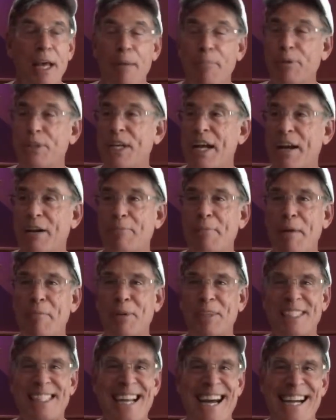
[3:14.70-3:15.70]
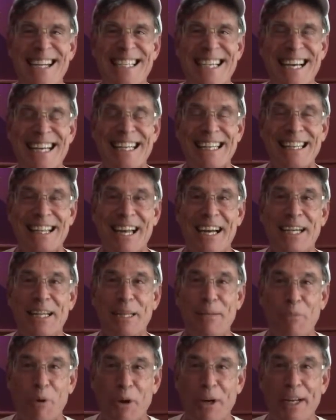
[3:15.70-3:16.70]
But you gotta remember it's 9-10 o'clock in
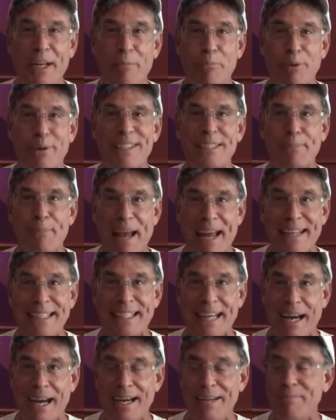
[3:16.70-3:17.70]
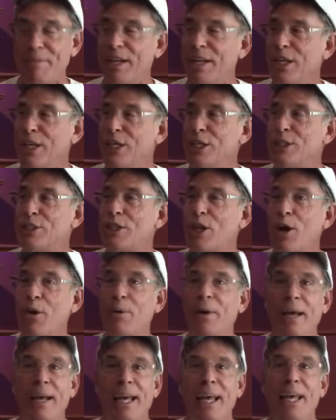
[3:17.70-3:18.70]
the morning, Brisbane time.
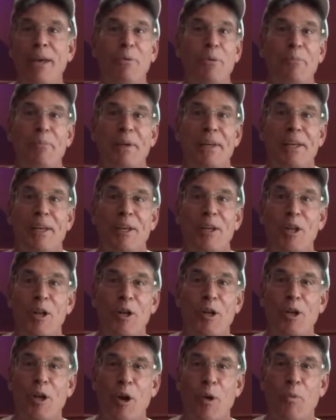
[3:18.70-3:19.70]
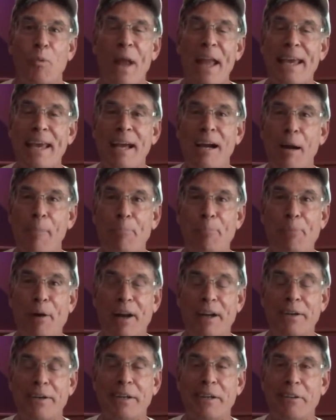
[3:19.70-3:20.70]
So he would be, you know, waking up,
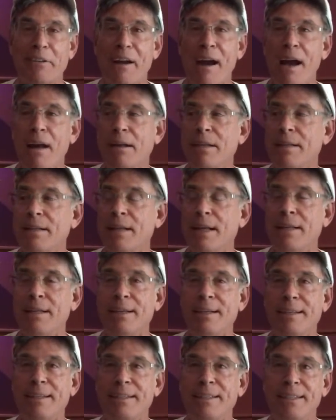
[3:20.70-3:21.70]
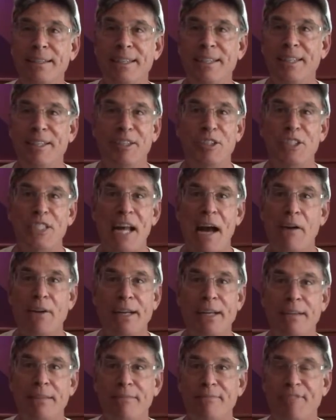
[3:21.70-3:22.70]
puttering around and then
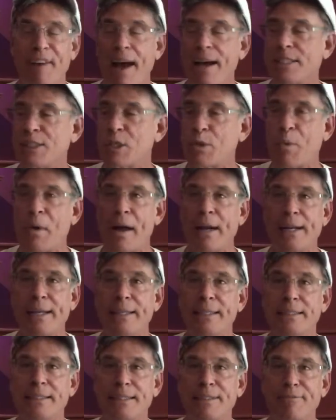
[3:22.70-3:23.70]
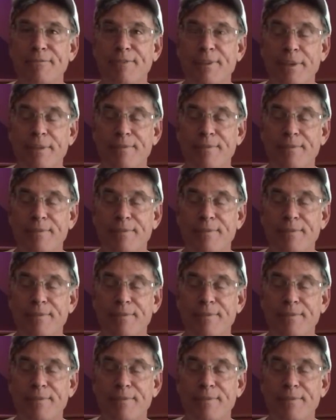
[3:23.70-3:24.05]
downing vast quantities of,